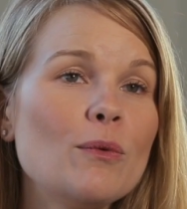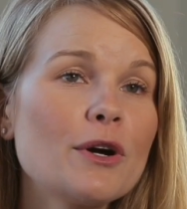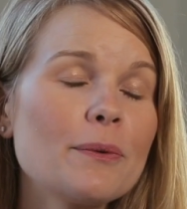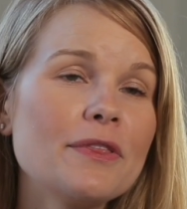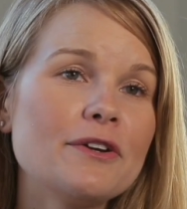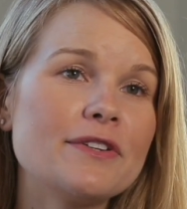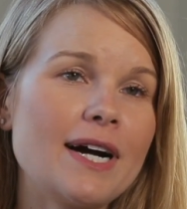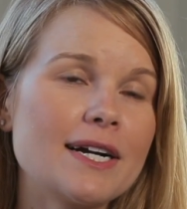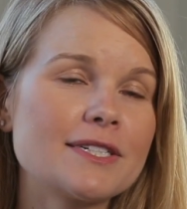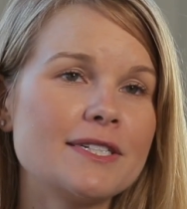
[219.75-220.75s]
Work with your
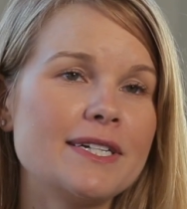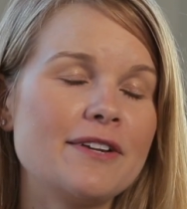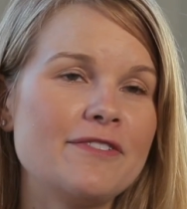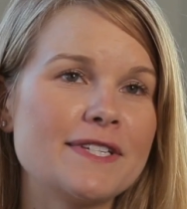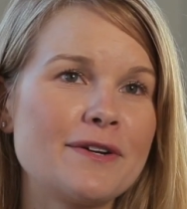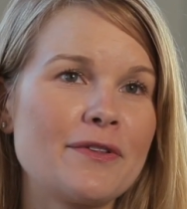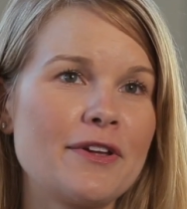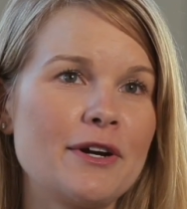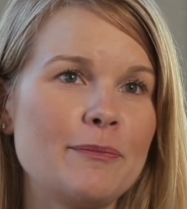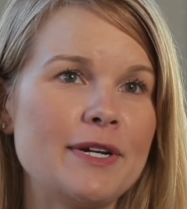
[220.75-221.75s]
doctor and a physical
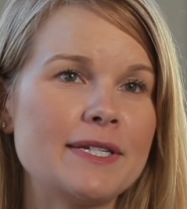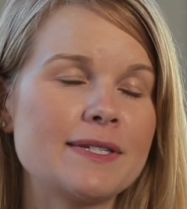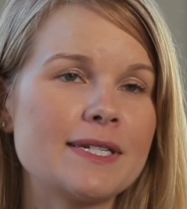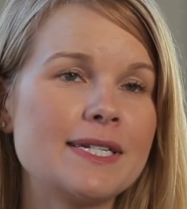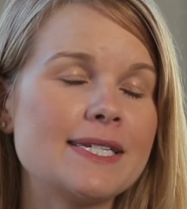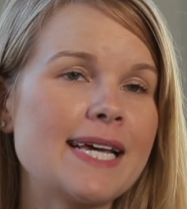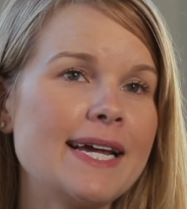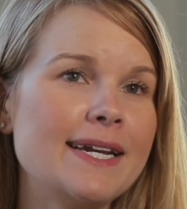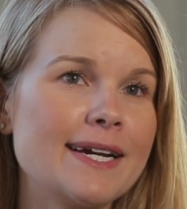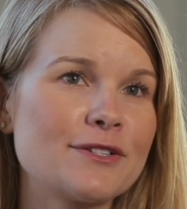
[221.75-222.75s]
therapist to
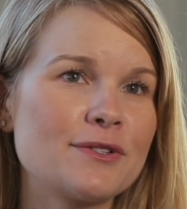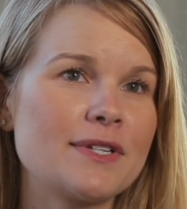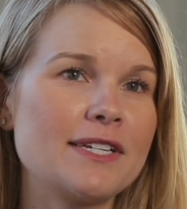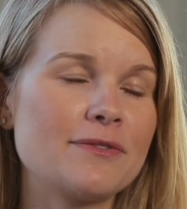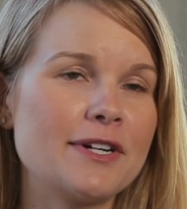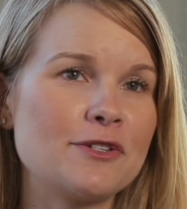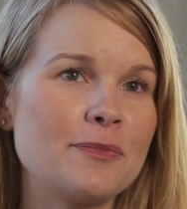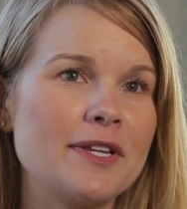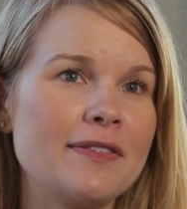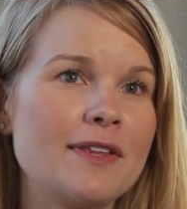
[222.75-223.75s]
design an exercise
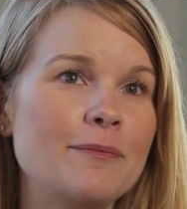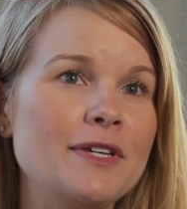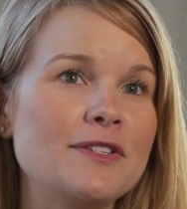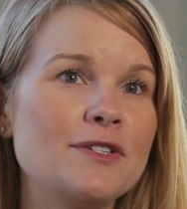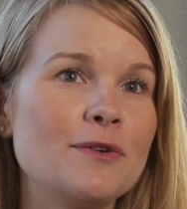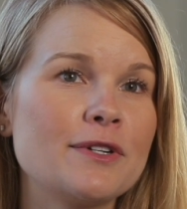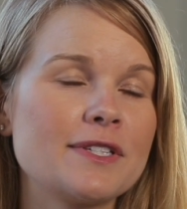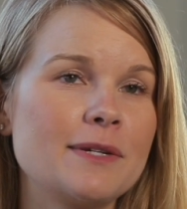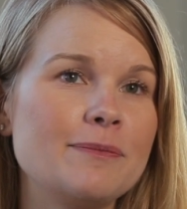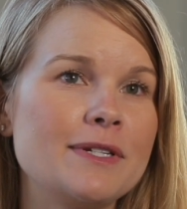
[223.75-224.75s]
regimen that meets your
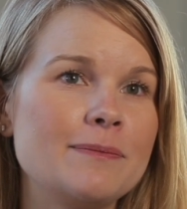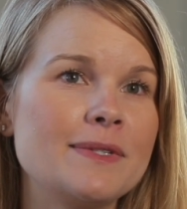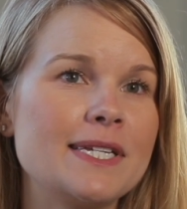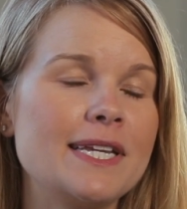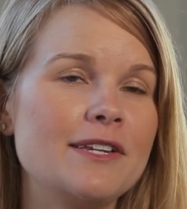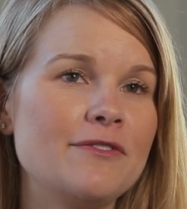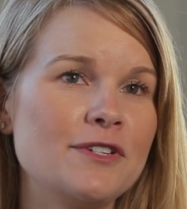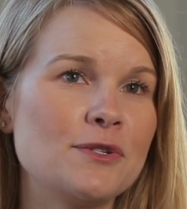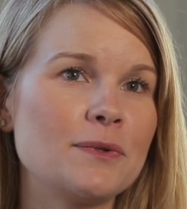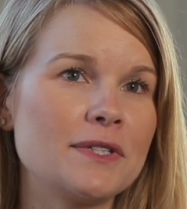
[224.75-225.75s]
symptoms and
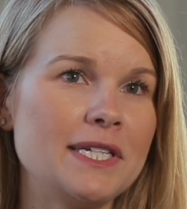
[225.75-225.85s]
individual